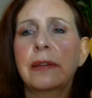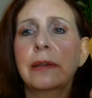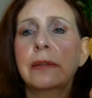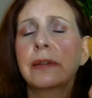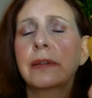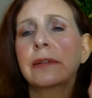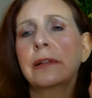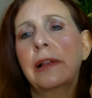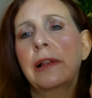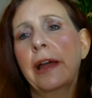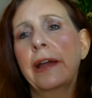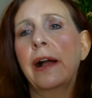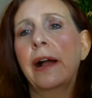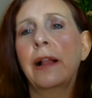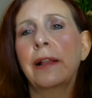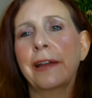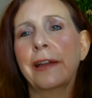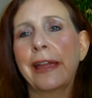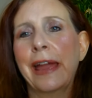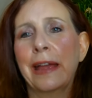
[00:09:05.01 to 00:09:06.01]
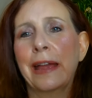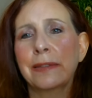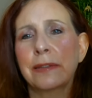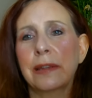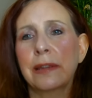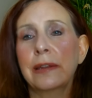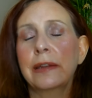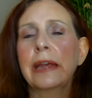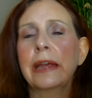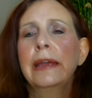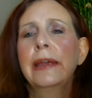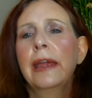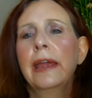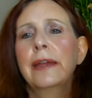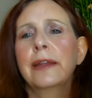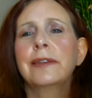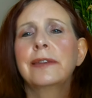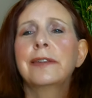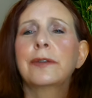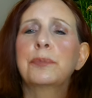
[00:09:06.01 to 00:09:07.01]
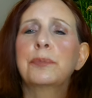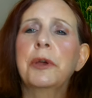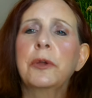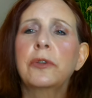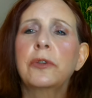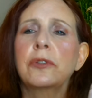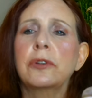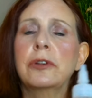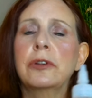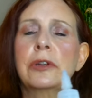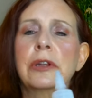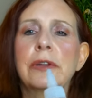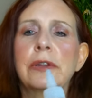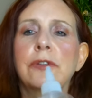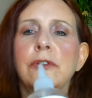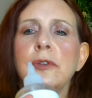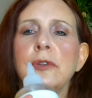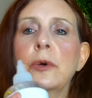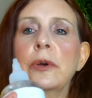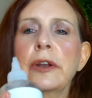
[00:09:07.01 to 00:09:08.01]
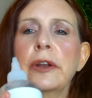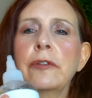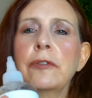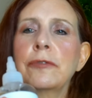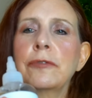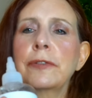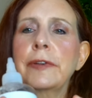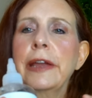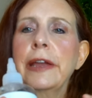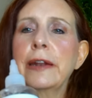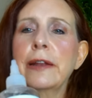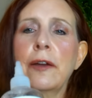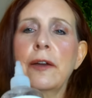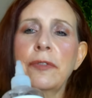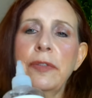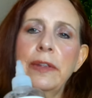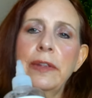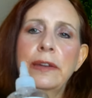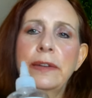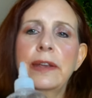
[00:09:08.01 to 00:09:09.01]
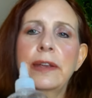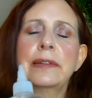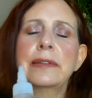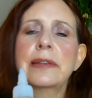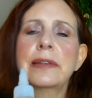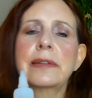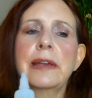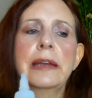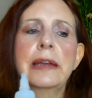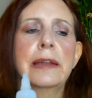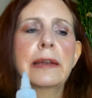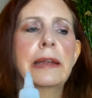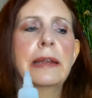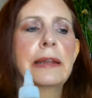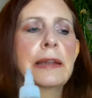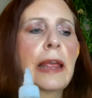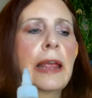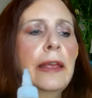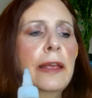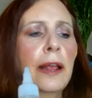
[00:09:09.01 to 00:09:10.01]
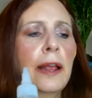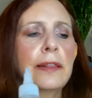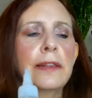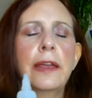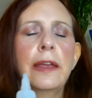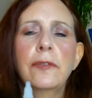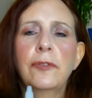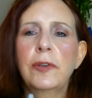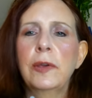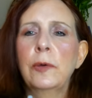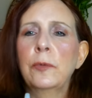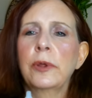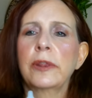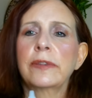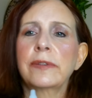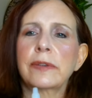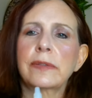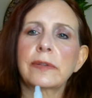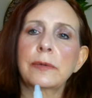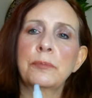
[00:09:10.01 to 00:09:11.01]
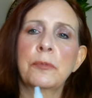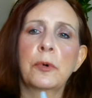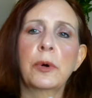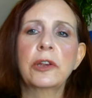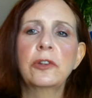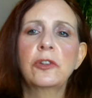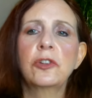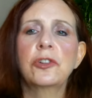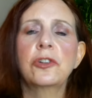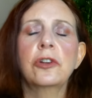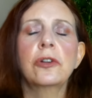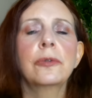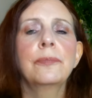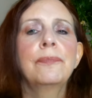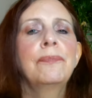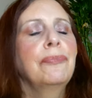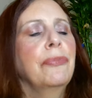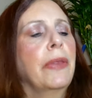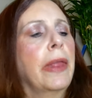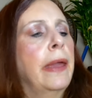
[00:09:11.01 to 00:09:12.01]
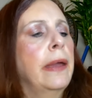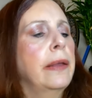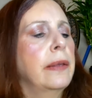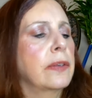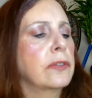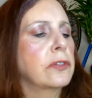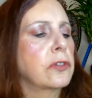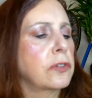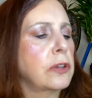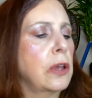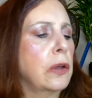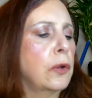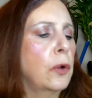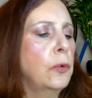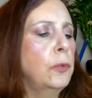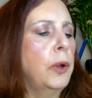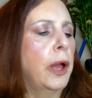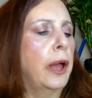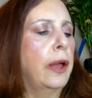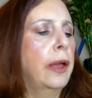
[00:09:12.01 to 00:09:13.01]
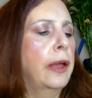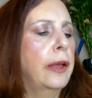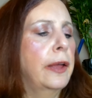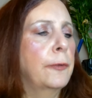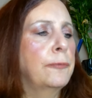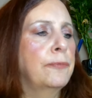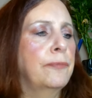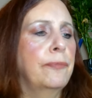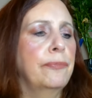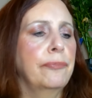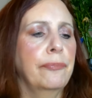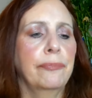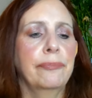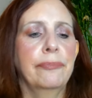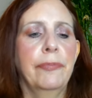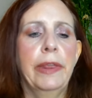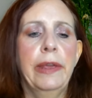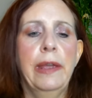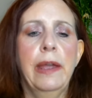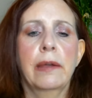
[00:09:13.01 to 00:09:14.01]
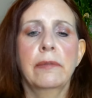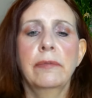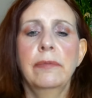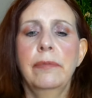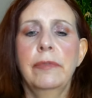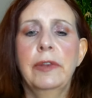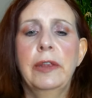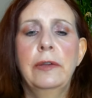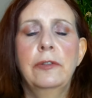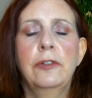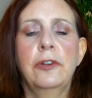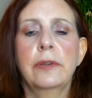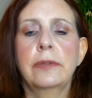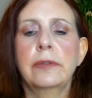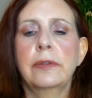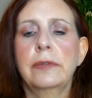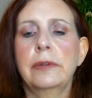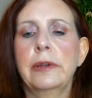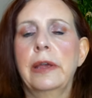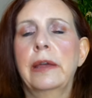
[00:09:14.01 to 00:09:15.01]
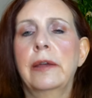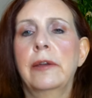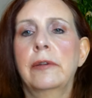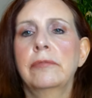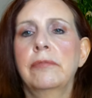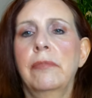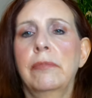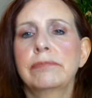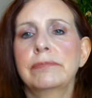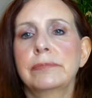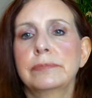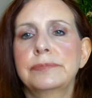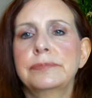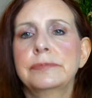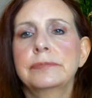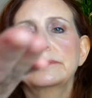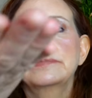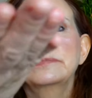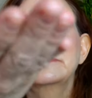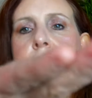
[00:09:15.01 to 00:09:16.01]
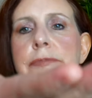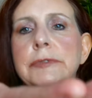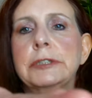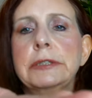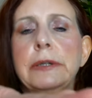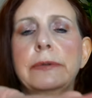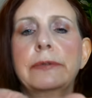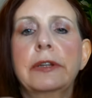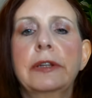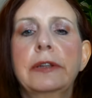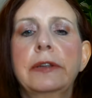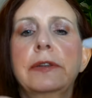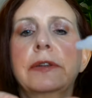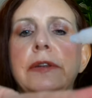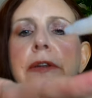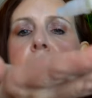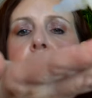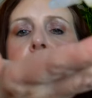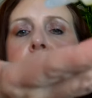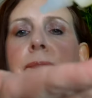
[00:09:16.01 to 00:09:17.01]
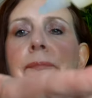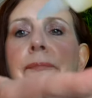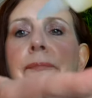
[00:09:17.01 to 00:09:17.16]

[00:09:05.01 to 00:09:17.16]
It's glycolic acid. It's supposed to sort of get off the dead skin and leave you with some moisture. So, um, yeah, you just, uh, well, let's see.